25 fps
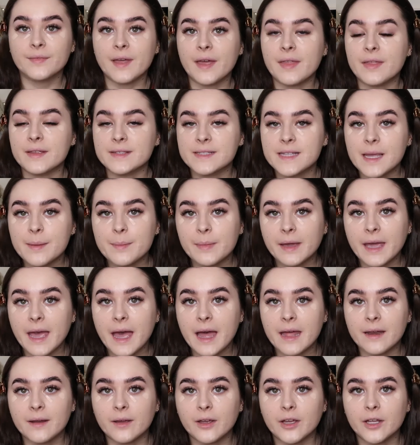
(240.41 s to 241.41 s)
And then same
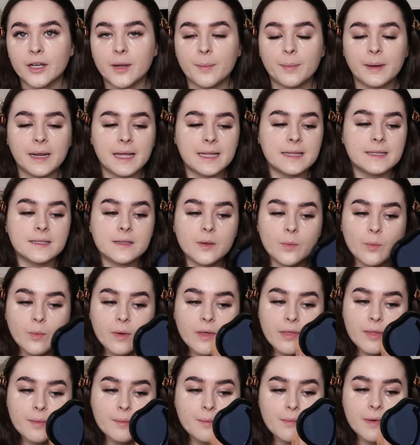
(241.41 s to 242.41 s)
again, going to blend
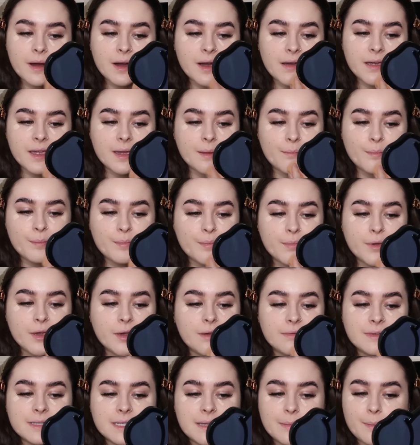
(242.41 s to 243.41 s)
with my
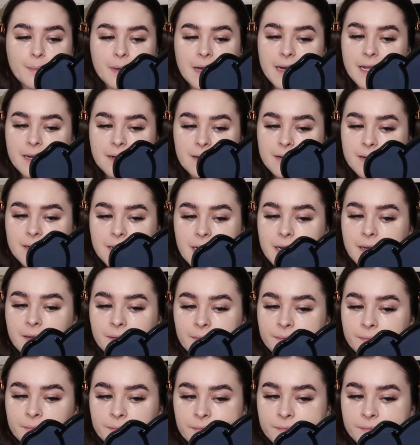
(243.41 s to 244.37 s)
beauty blender.